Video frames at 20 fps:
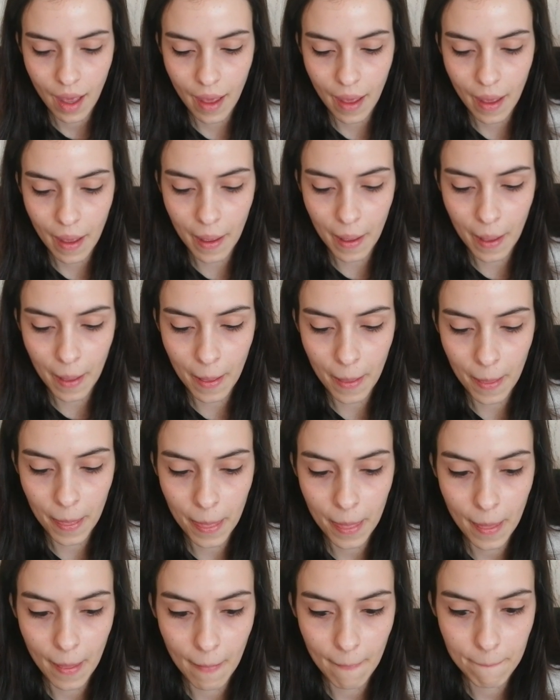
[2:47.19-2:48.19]

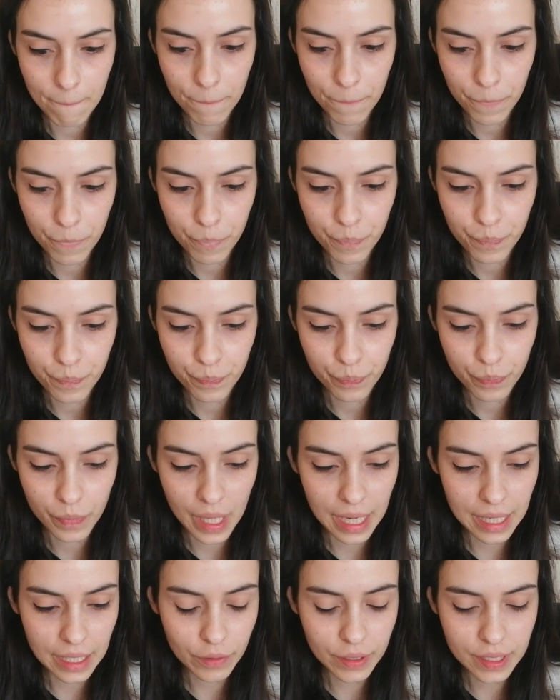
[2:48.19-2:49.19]
And
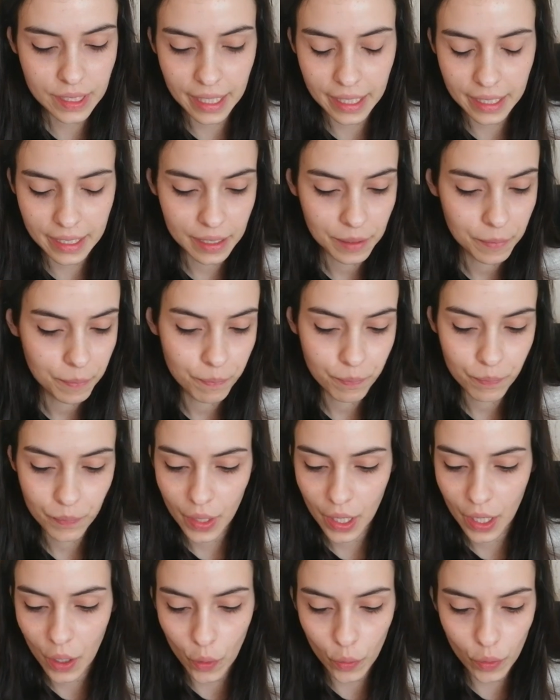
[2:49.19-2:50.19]
I was like,
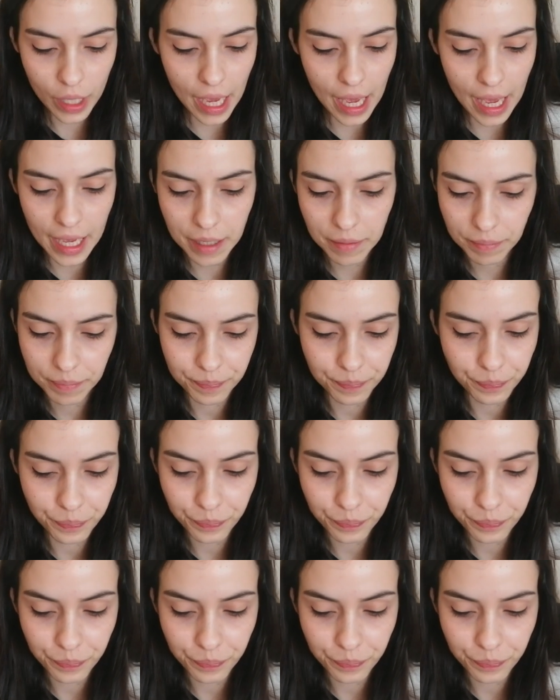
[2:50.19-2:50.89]
okay,